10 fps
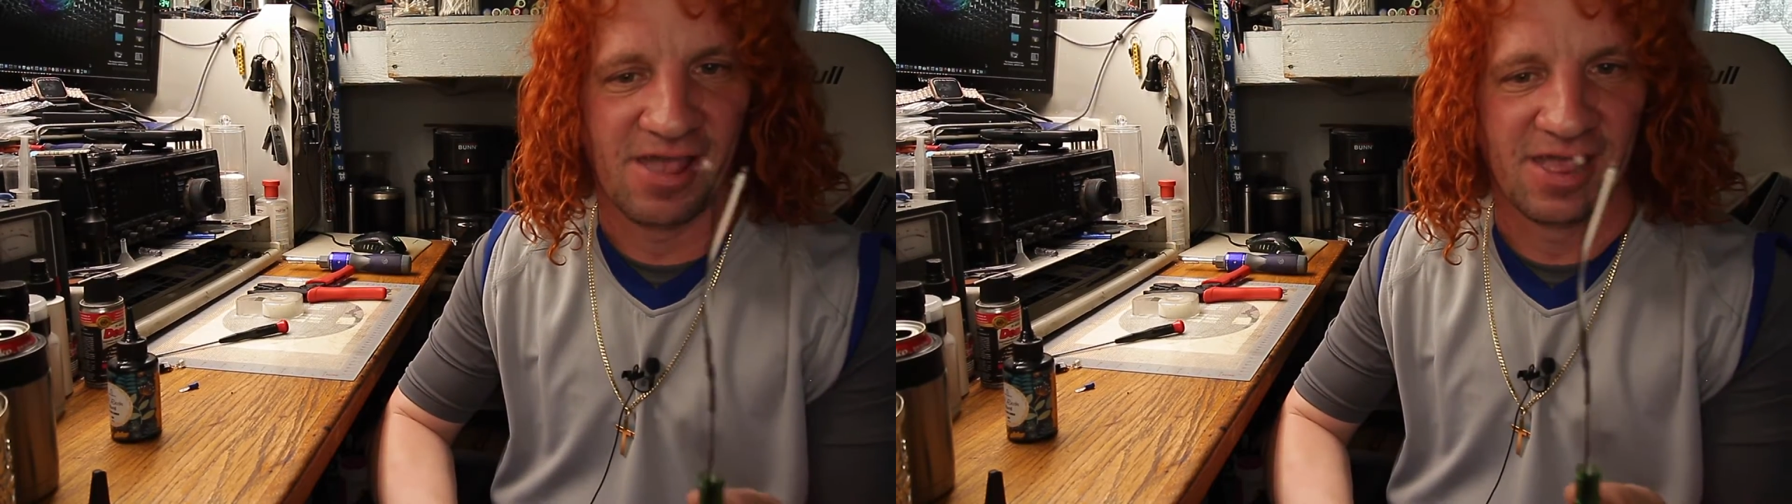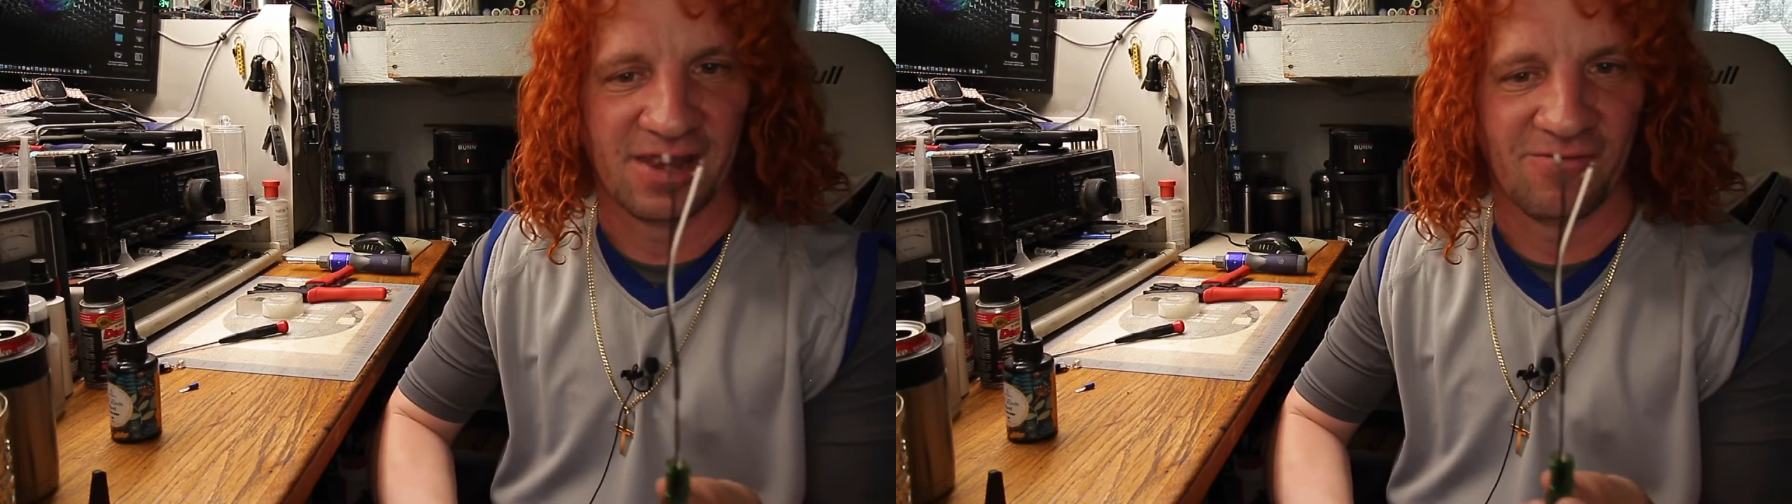
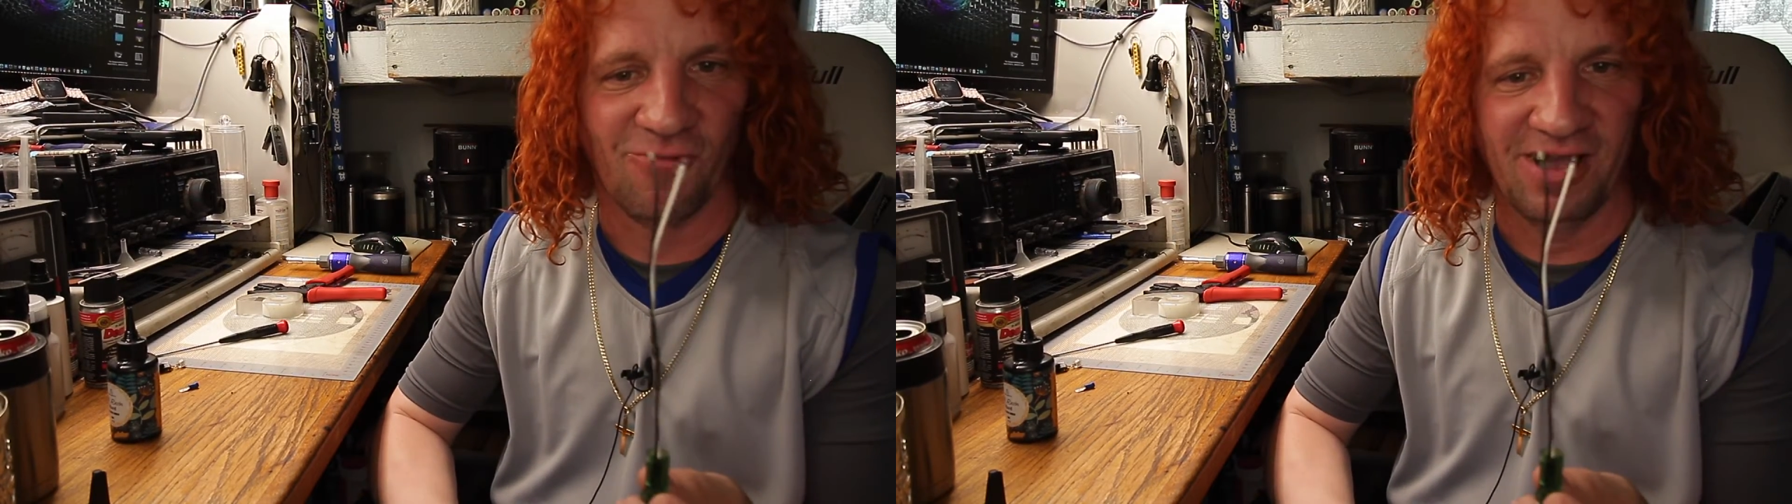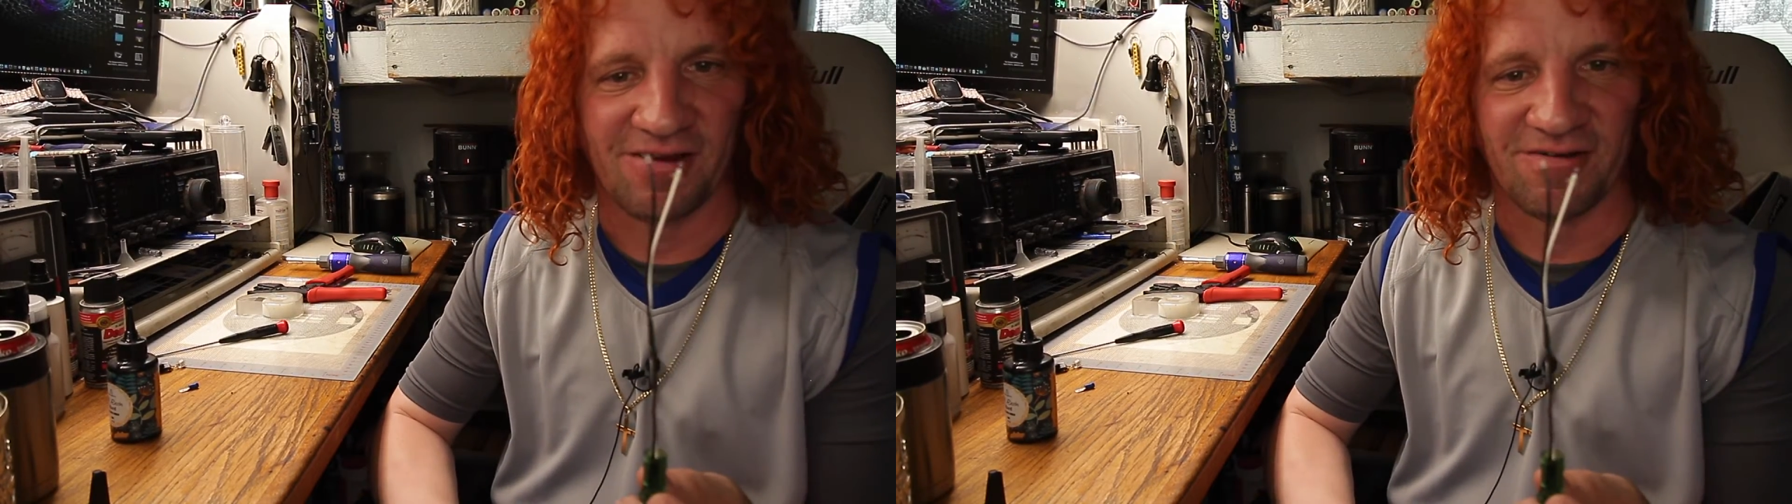end
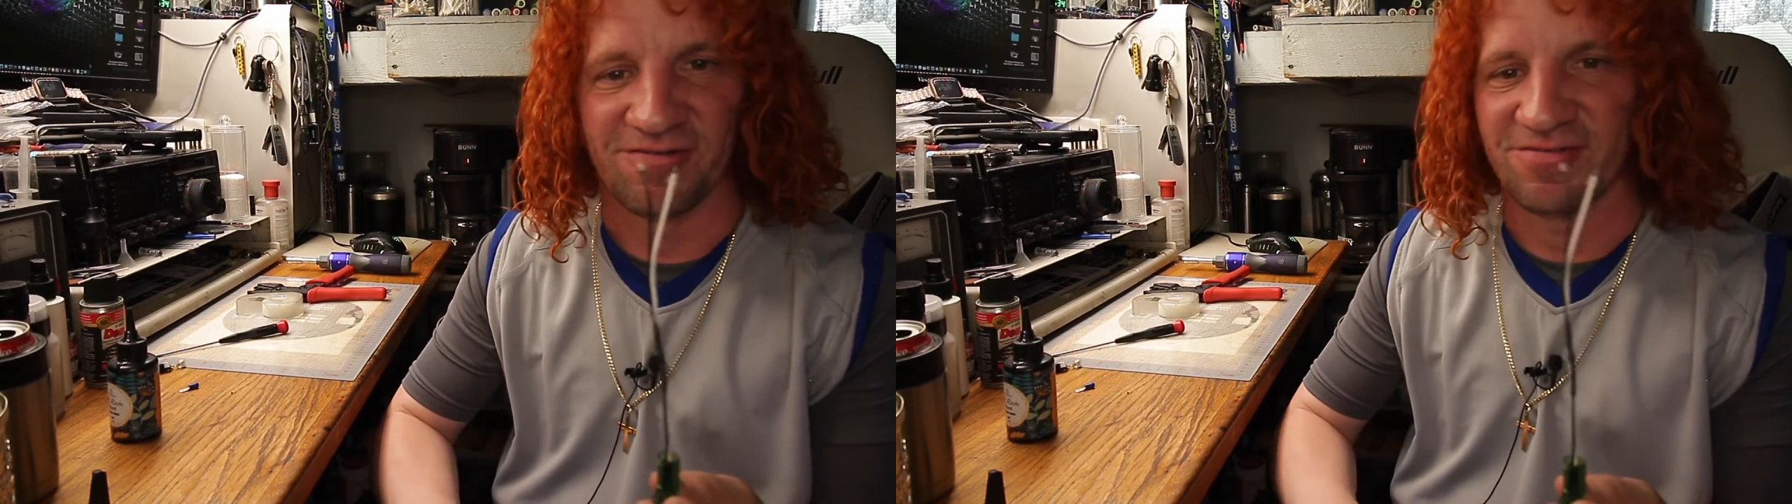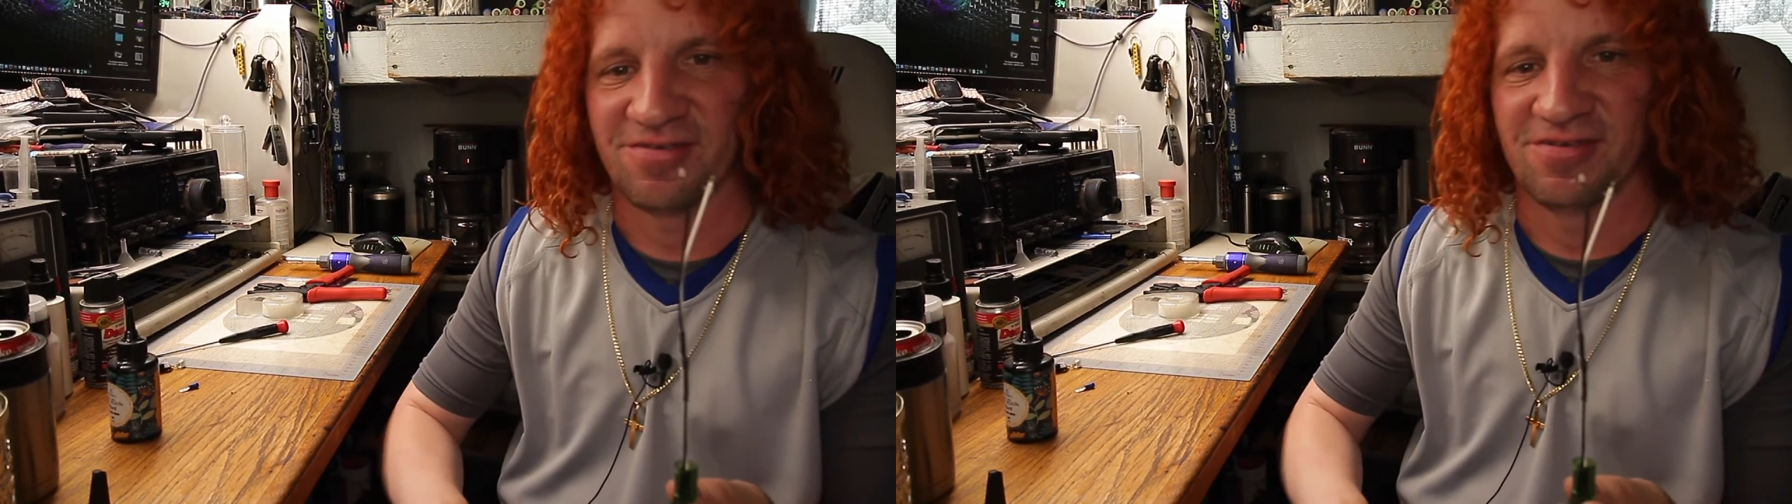wires,